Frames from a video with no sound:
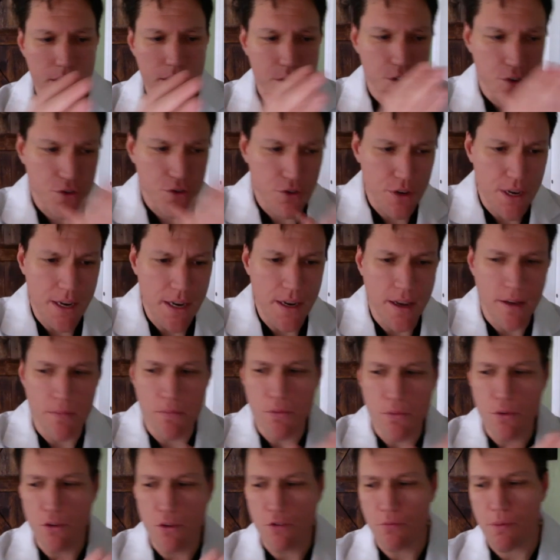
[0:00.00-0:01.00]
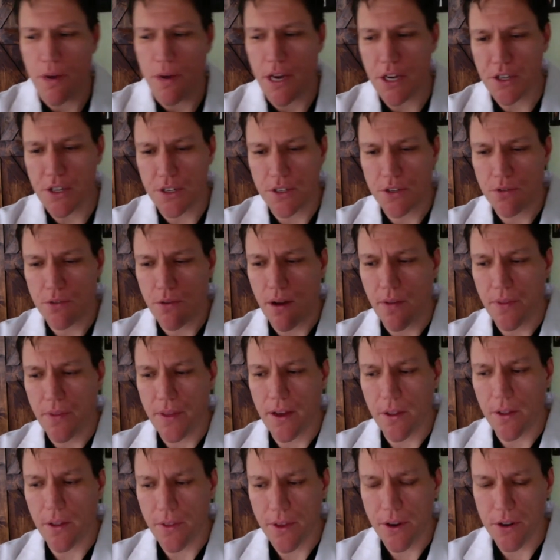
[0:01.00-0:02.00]
treat and move patients throughout the
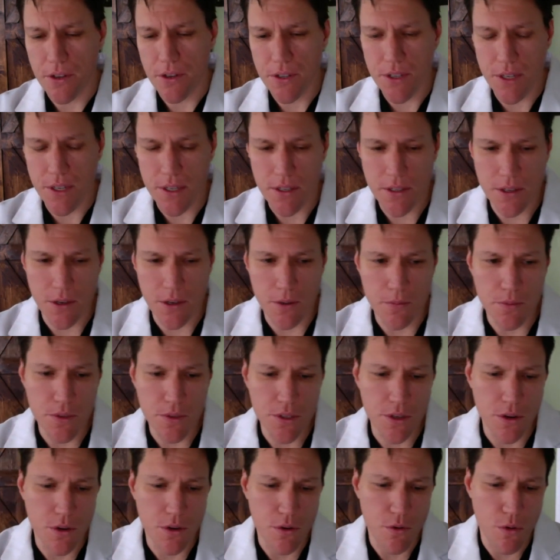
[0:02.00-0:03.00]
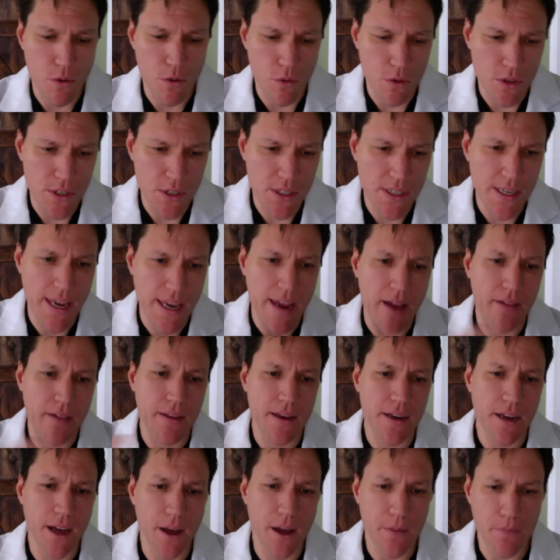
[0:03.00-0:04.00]
healthcare system. So
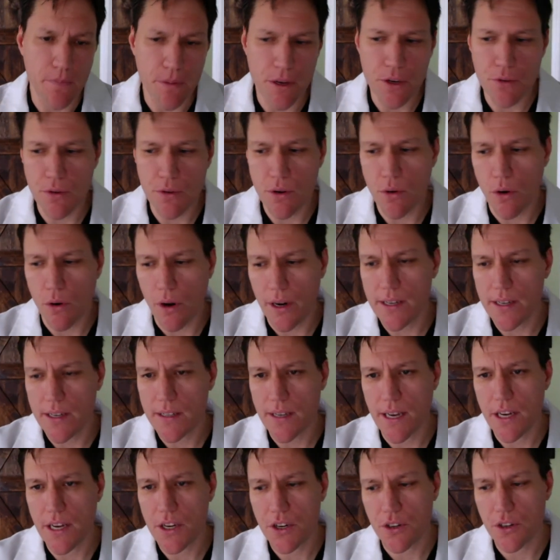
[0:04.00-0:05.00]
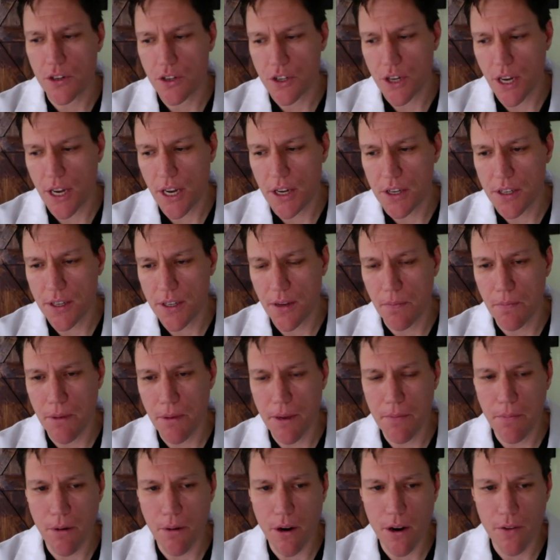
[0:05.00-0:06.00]
scaling up and doing organizational change is a
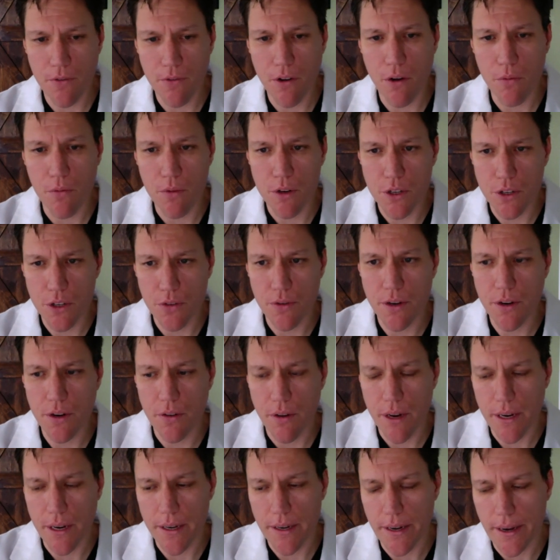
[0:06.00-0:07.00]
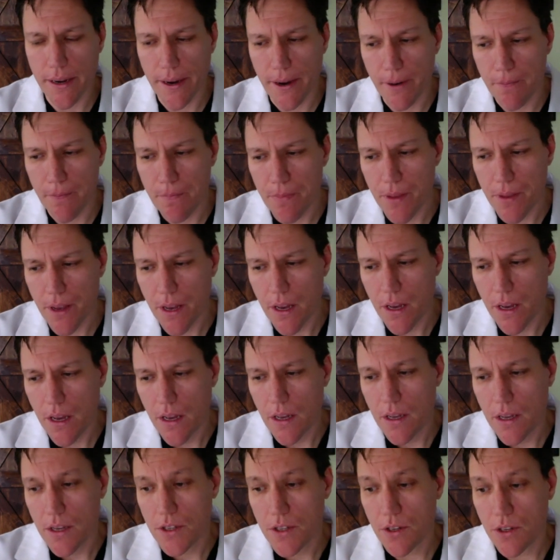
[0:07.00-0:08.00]
big part of what we're doing right now.
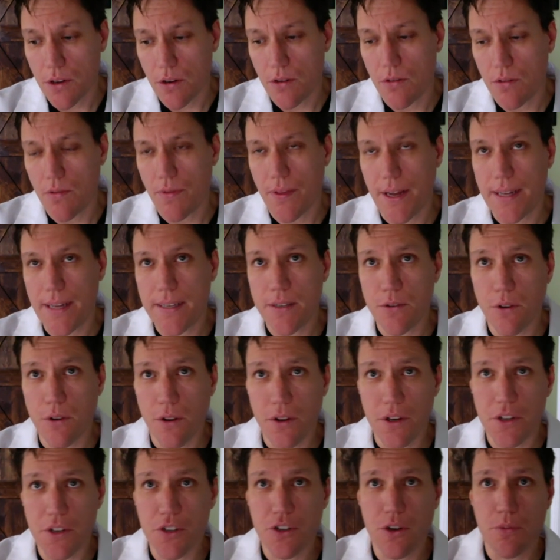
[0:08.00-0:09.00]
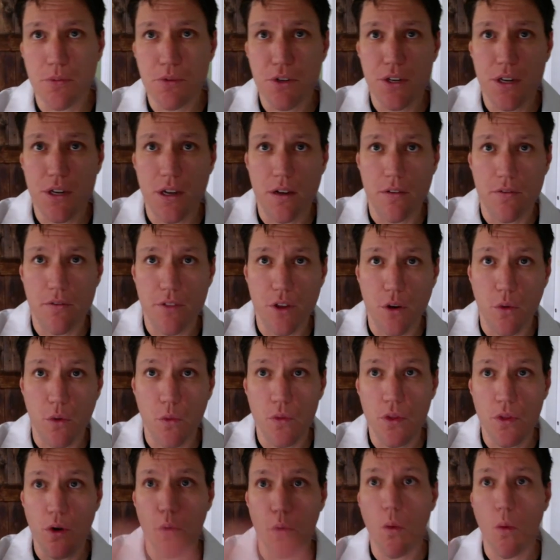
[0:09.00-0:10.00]
So that's sort of the description of
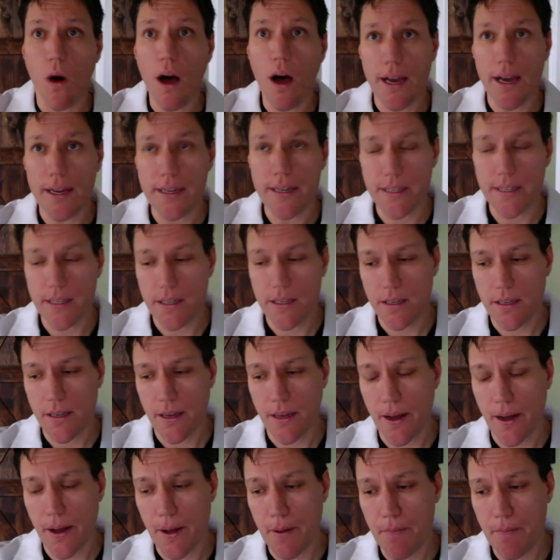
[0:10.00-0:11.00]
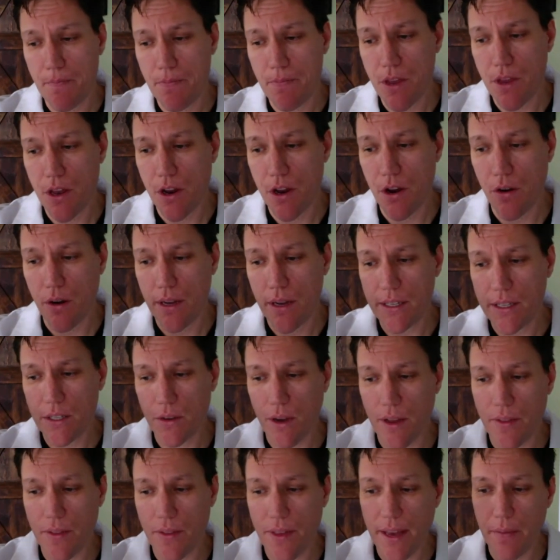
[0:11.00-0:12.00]
the what, and so
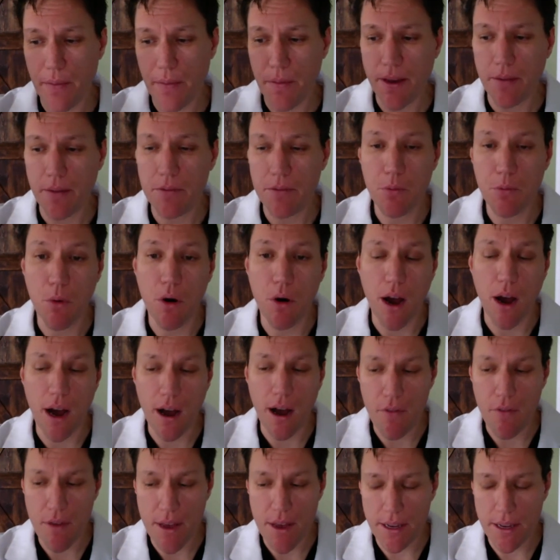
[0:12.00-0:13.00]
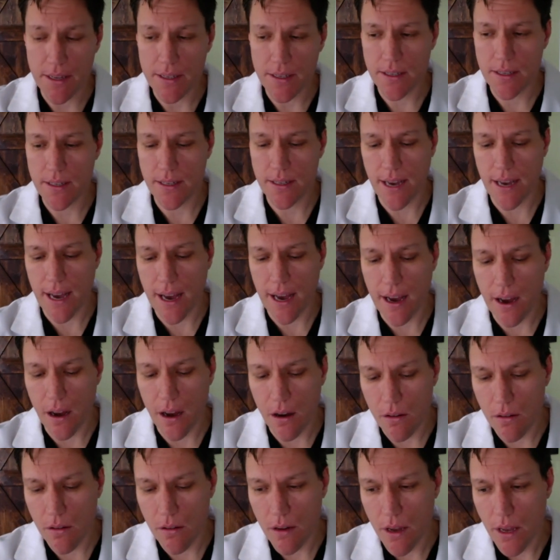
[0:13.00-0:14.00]
I think it becomes more obvious to
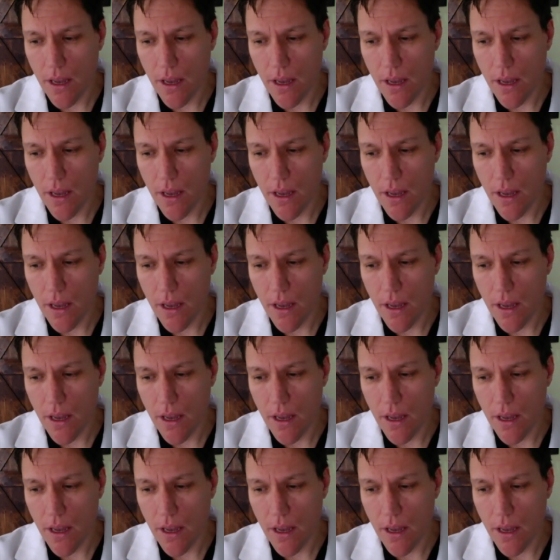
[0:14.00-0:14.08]
how